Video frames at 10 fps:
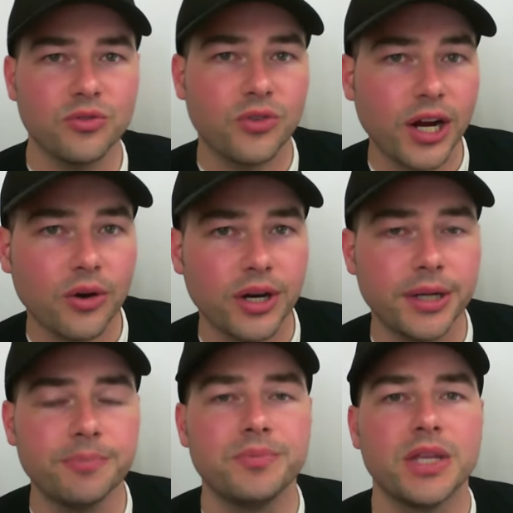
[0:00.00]

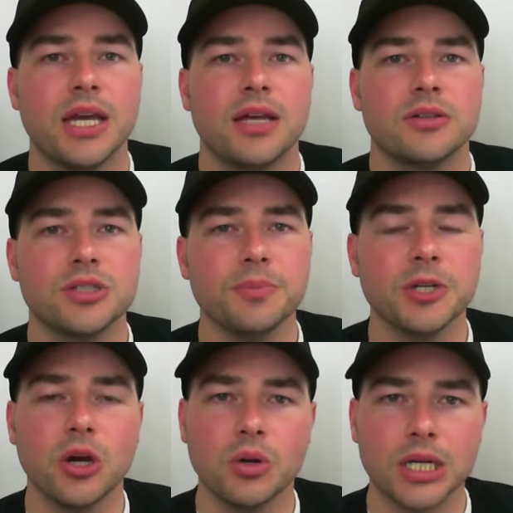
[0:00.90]
vary, there's
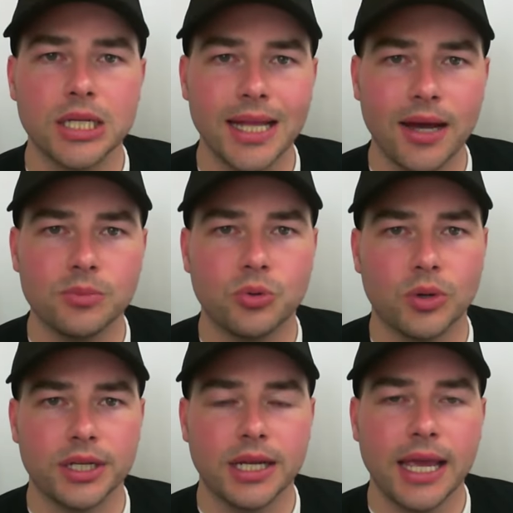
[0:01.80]
something called a cloud point.